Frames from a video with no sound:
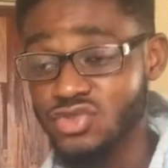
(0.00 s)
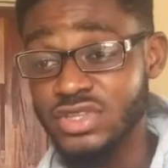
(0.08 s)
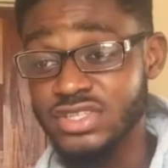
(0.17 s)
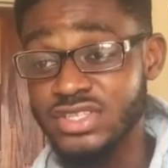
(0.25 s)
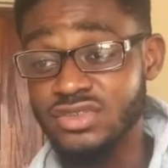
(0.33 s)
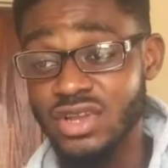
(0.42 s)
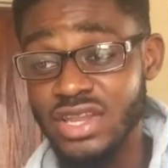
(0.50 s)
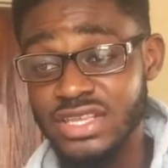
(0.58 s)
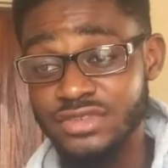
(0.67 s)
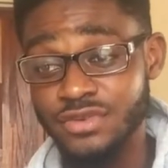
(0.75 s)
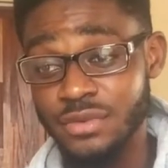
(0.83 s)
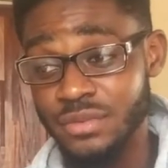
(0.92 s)

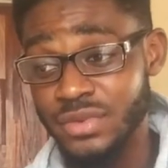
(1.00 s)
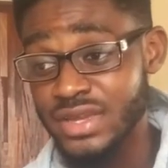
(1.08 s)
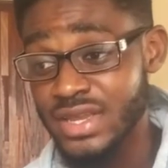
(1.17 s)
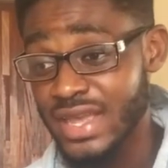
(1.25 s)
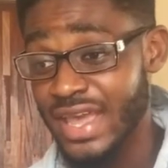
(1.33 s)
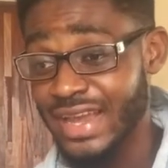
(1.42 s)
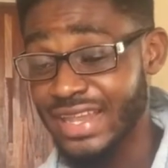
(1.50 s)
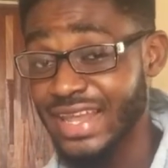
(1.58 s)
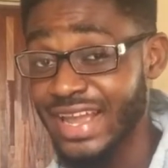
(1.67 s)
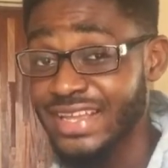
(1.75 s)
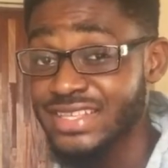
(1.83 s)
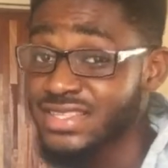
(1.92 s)
$20 from a
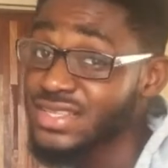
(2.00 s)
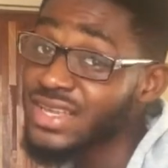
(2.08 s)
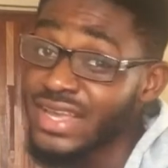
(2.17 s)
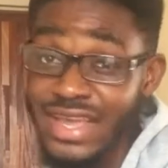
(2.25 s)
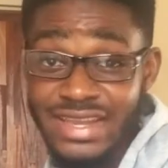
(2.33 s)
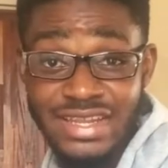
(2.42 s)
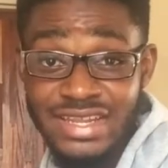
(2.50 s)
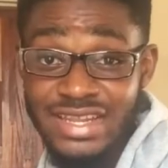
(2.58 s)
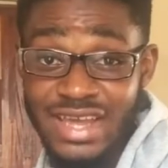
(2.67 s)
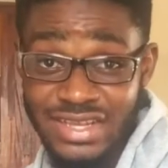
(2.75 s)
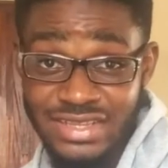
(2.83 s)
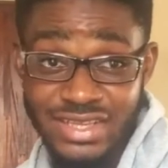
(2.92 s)
client and they
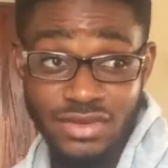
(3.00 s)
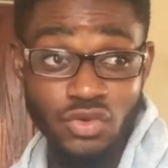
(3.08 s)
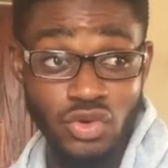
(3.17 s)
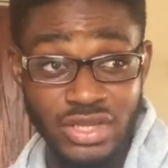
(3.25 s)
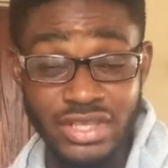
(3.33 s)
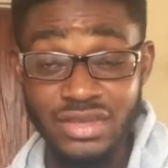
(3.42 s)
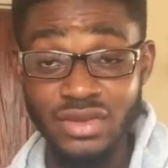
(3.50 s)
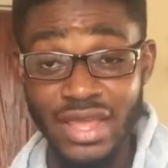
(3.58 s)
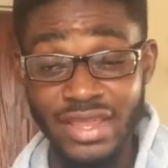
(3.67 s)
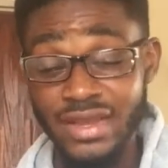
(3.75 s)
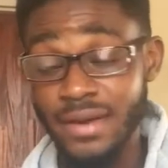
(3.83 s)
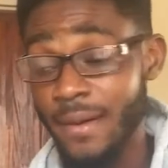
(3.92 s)
deducted only
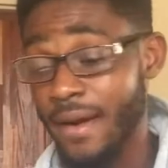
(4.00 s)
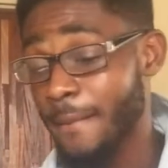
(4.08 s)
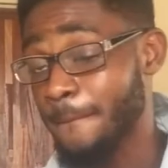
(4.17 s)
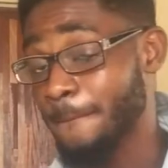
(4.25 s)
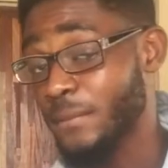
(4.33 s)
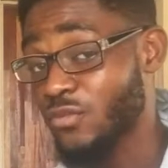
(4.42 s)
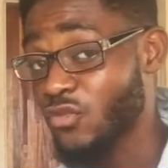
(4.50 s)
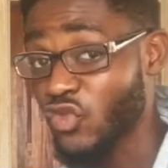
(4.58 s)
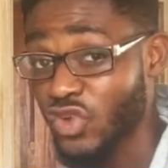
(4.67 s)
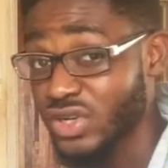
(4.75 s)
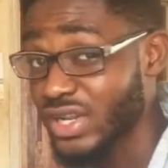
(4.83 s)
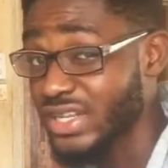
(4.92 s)
like
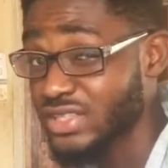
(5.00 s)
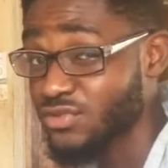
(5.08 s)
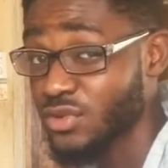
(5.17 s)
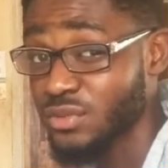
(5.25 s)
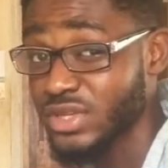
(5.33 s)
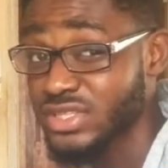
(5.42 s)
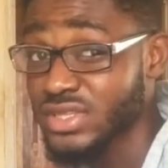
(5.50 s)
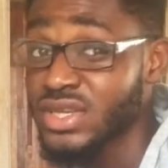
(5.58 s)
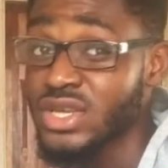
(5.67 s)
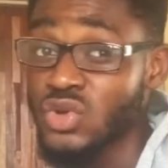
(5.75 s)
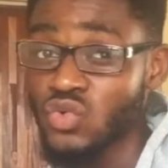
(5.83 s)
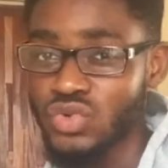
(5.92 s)
$4 from it,
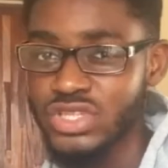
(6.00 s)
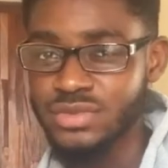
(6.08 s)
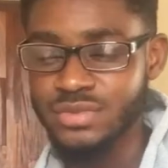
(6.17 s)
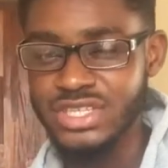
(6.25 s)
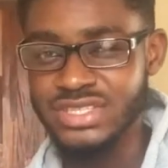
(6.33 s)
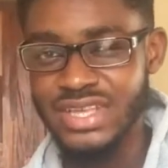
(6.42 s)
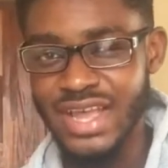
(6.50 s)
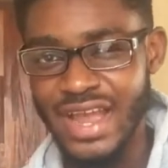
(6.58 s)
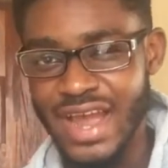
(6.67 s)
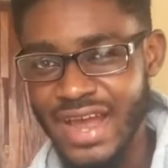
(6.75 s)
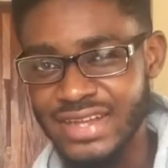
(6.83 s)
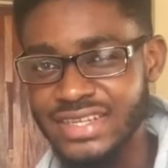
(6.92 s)
which means I
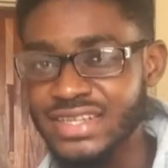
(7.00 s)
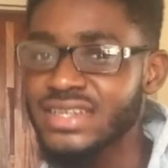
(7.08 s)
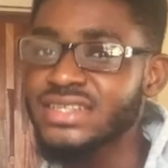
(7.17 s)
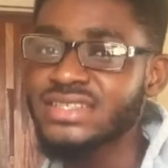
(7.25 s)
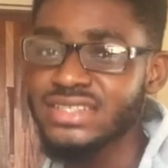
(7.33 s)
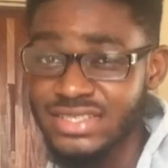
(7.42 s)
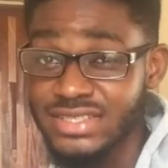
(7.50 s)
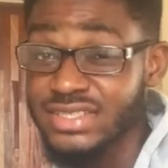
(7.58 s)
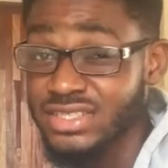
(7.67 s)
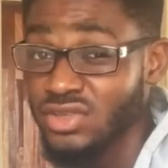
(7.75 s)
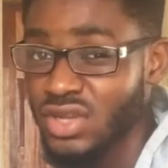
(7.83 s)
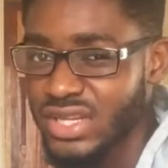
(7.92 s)
had
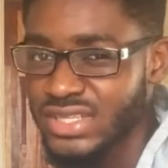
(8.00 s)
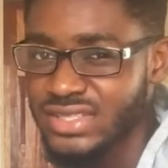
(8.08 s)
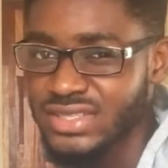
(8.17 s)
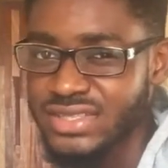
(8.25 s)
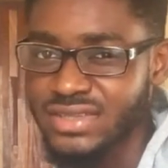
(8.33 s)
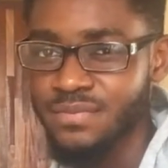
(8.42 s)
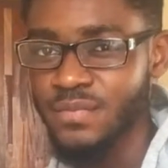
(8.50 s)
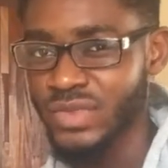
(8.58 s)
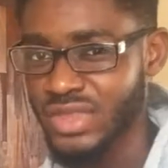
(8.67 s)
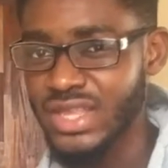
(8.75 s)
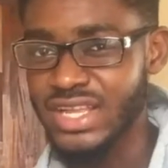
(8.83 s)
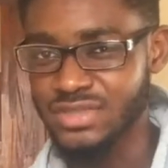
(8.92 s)
$16.
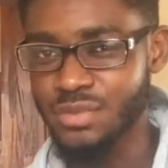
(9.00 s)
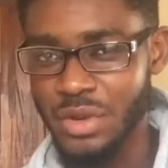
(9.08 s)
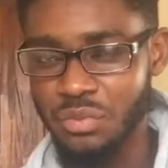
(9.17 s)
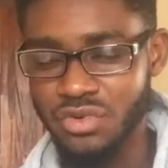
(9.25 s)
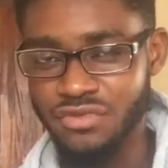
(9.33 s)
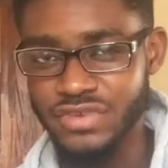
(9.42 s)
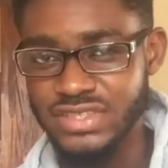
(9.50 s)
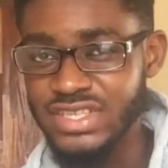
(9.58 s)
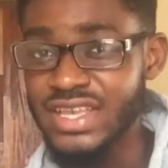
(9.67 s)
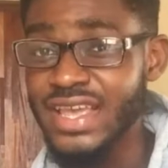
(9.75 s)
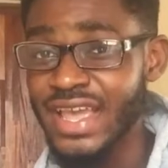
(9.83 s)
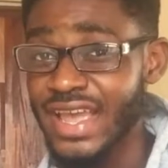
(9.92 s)
That's my profit.
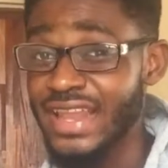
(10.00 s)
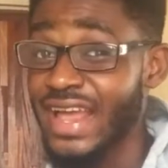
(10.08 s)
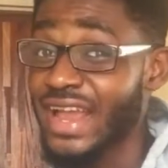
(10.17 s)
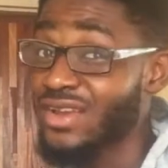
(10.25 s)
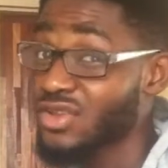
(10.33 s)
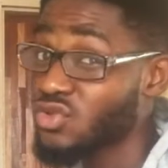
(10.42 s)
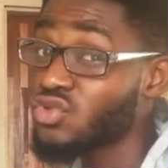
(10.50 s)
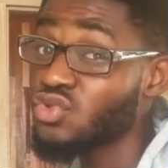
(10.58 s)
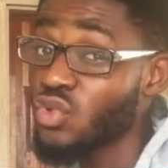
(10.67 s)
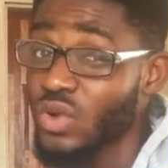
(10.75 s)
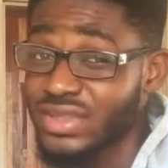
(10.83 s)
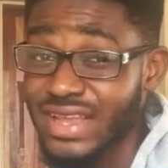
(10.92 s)
And I, do you
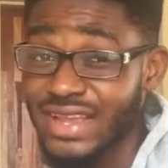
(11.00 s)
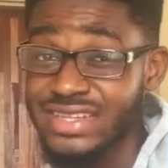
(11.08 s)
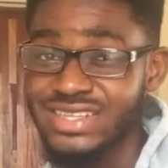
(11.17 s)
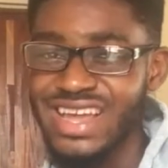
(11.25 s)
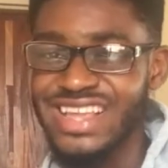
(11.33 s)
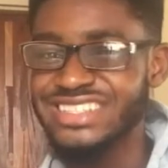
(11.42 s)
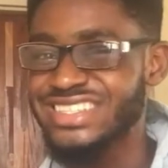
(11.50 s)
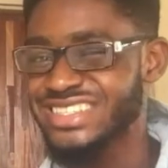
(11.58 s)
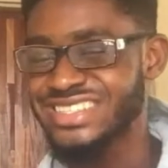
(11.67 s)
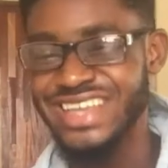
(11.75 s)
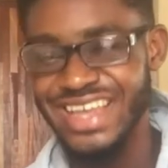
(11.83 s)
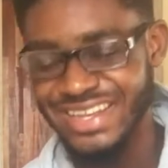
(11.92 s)
know what I did? I
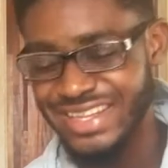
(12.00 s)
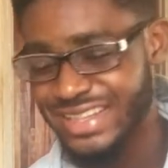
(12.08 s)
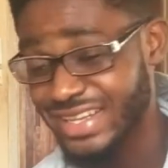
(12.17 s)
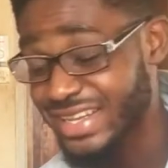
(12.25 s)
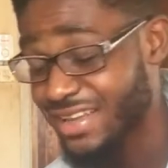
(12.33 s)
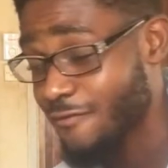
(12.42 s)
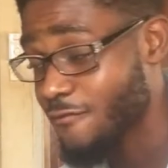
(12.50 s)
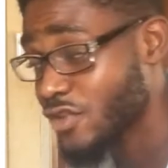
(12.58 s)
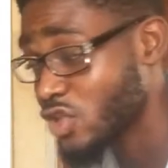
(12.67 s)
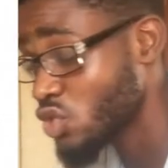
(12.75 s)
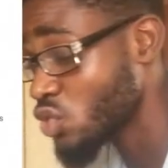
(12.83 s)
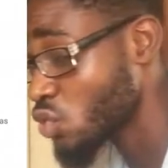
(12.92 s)
just edited a
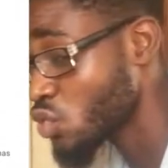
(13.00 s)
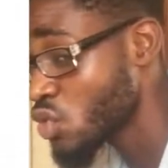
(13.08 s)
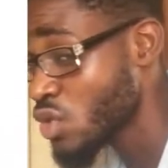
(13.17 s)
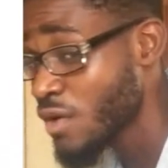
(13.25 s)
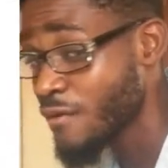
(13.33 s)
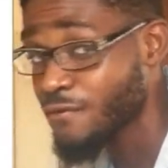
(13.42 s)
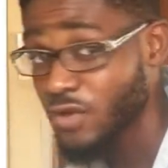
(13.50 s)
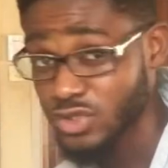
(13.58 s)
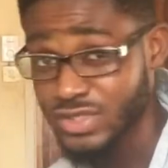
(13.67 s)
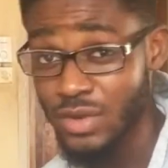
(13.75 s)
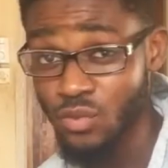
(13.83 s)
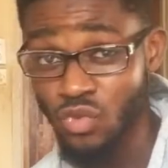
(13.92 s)
video for
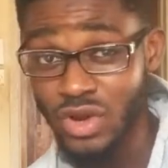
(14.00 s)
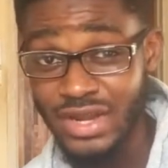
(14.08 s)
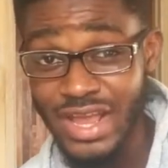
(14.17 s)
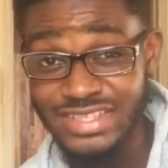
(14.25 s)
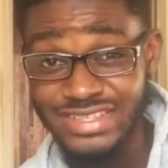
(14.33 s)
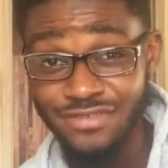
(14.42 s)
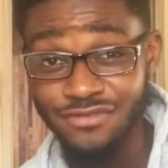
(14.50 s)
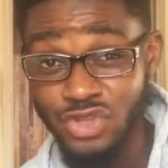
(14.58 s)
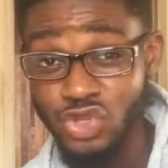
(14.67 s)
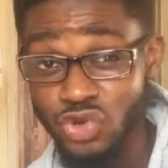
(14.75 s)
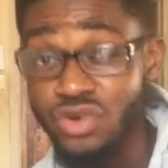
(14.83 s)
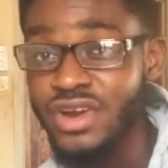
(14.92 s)
someone as a
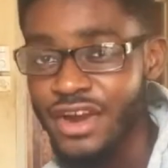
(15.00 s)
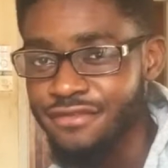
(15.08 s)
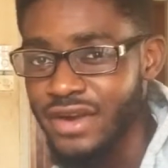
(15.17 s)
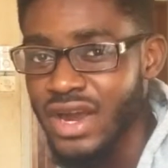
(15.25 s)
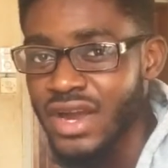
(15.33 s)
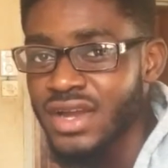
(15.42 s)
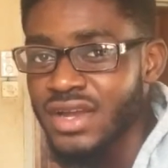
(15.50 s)
videographer.